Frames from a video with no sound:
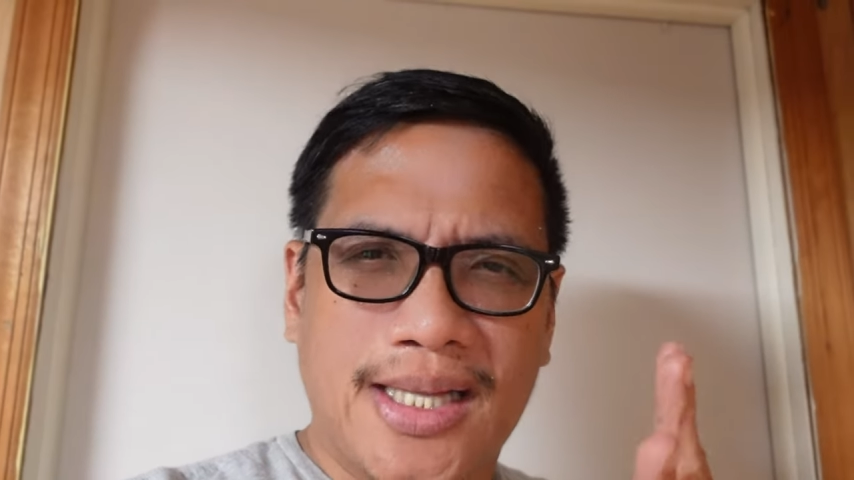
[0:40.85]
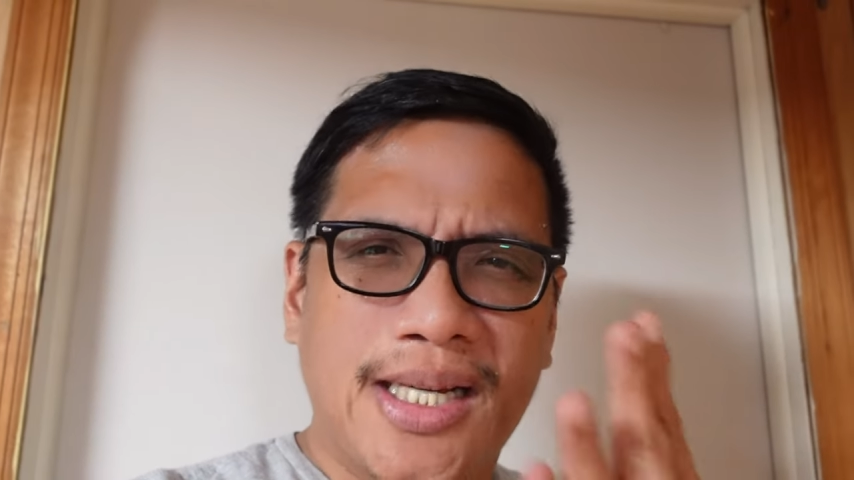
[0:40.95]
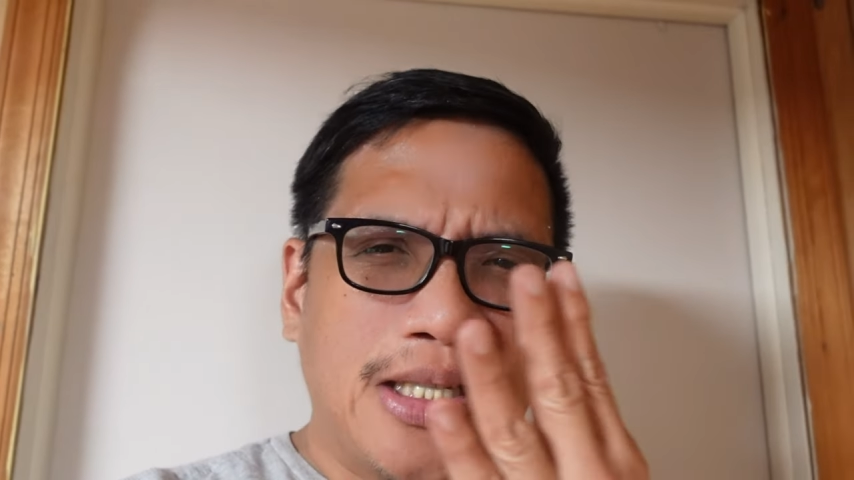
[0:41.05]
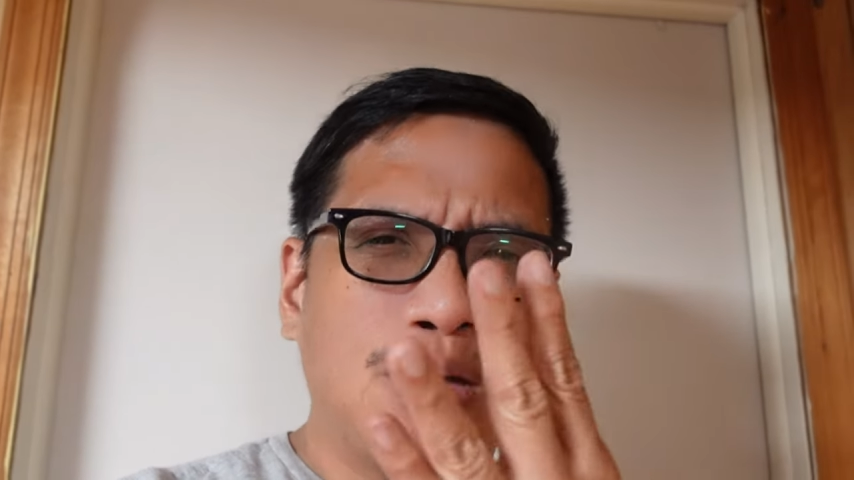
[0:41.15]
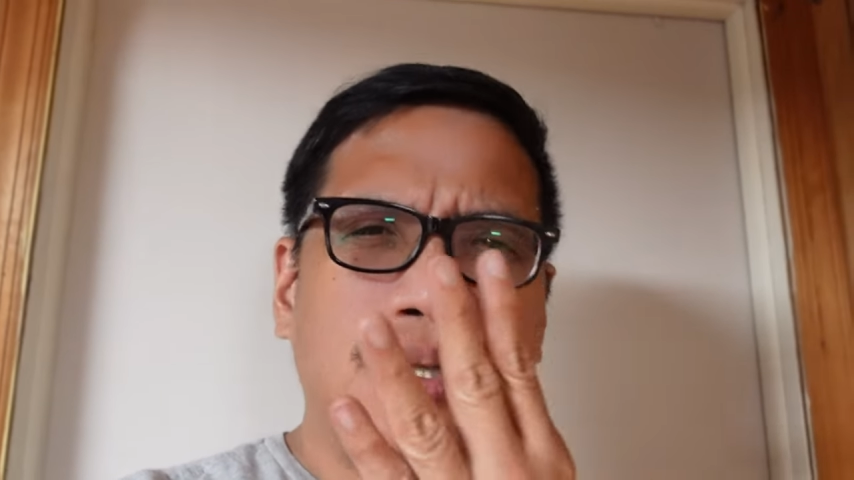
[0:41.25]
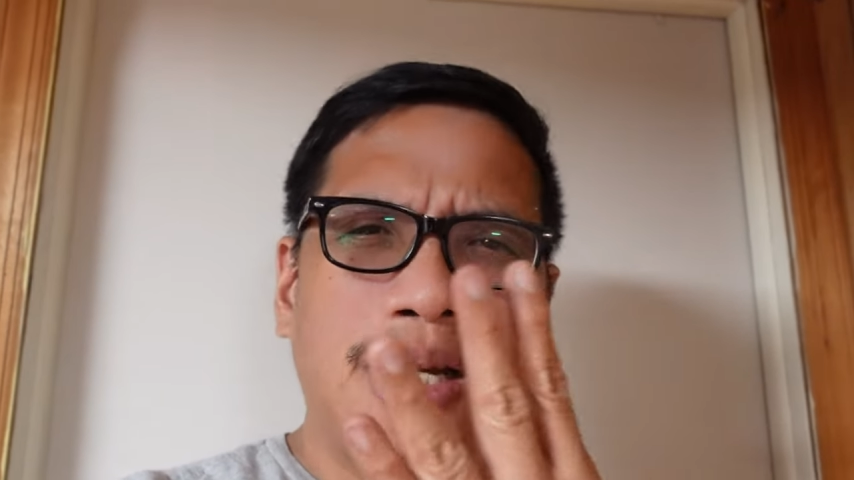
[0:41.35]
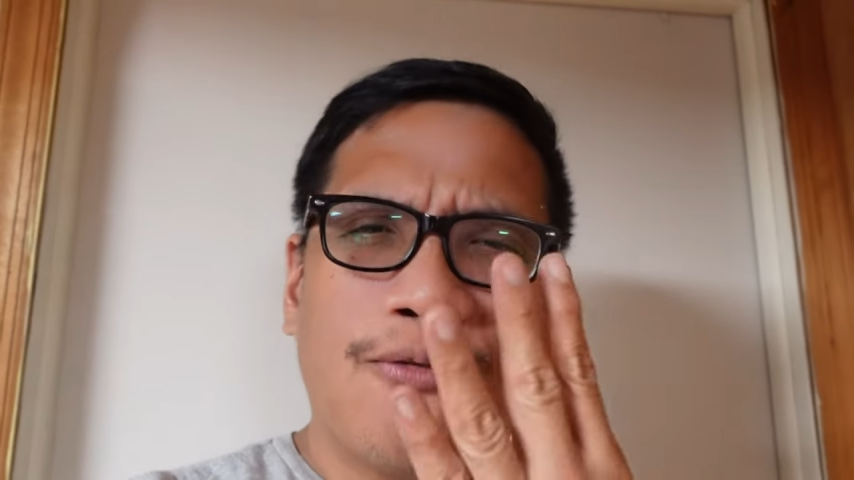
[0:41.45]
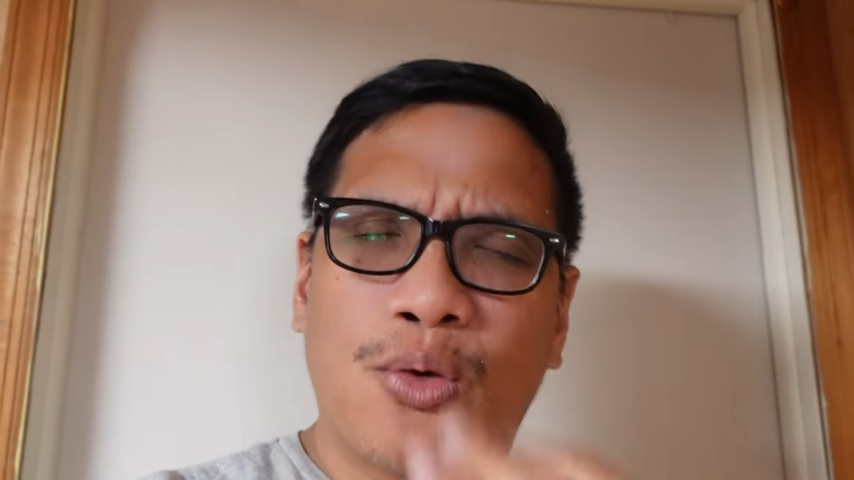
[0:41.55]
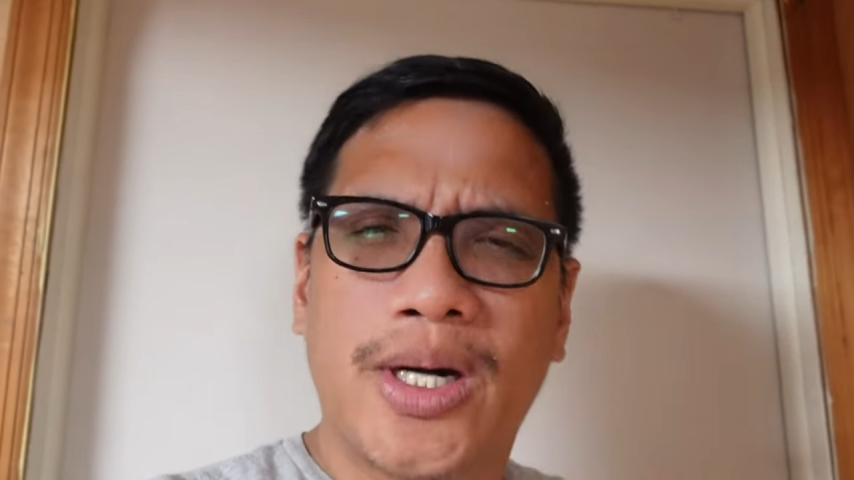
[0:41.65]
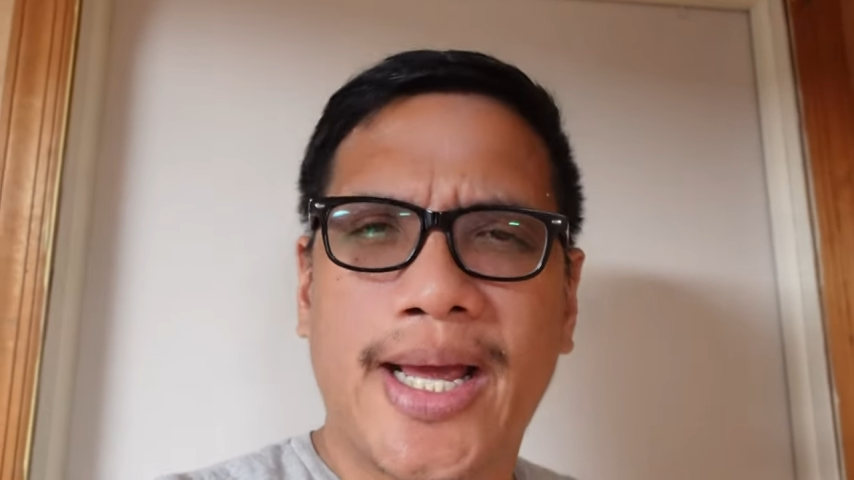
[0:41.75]
I think he's only there
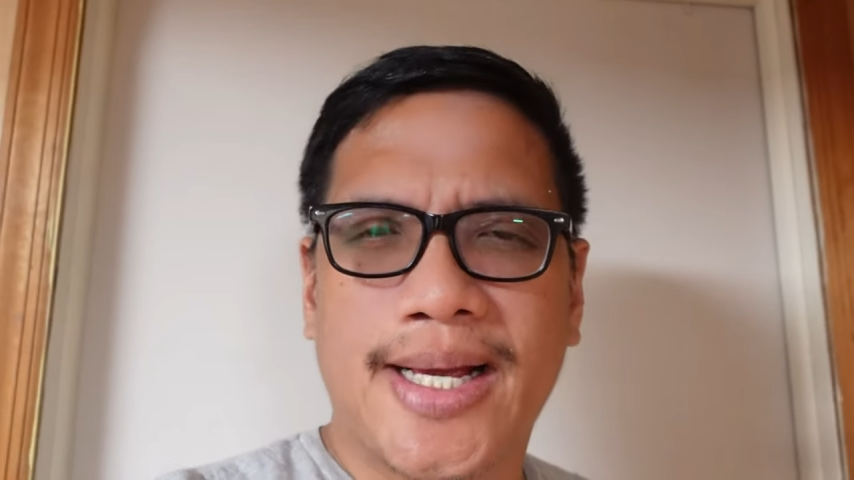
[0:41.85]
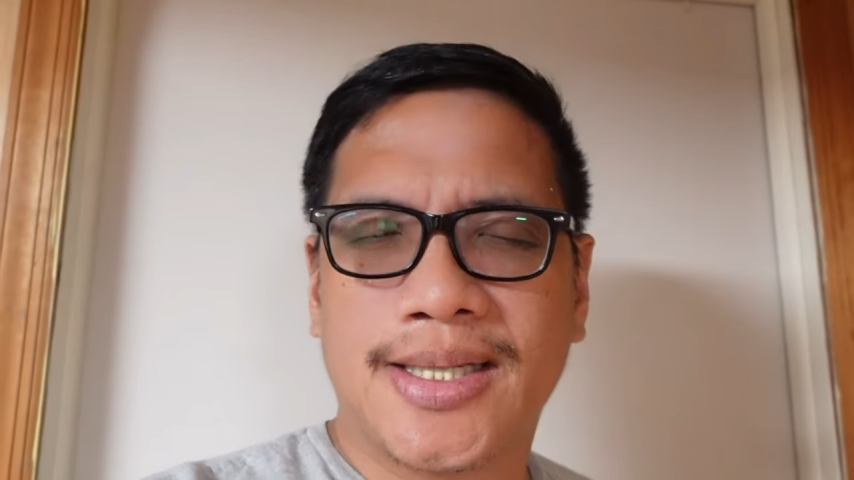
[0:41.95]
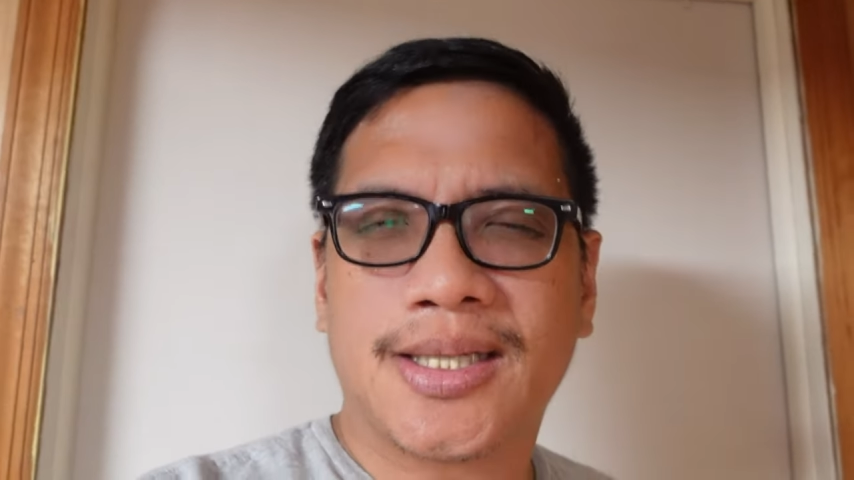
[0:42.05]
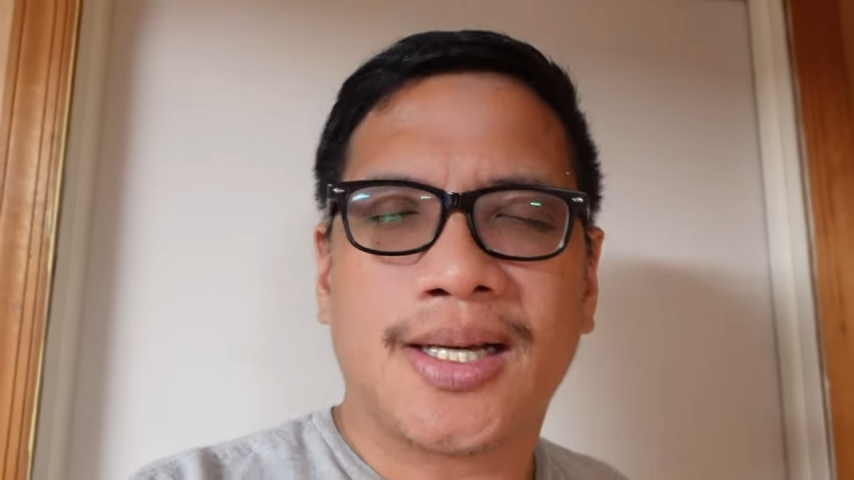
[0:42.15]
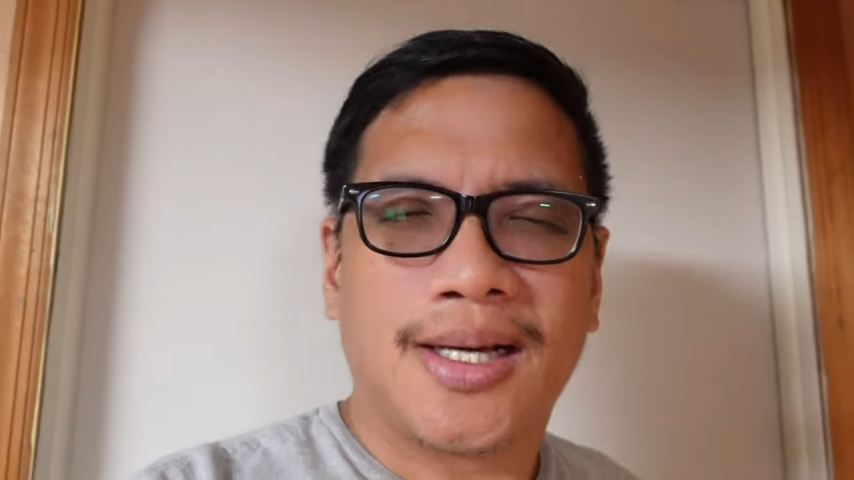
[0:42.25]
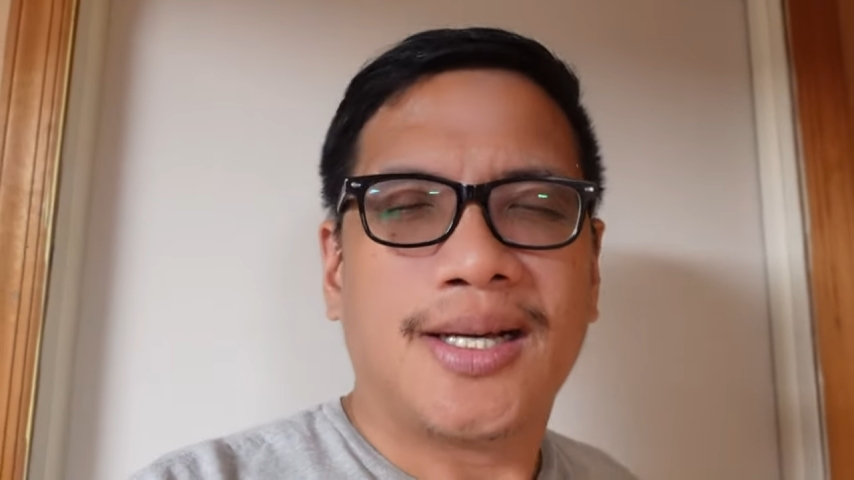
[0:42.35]
four days.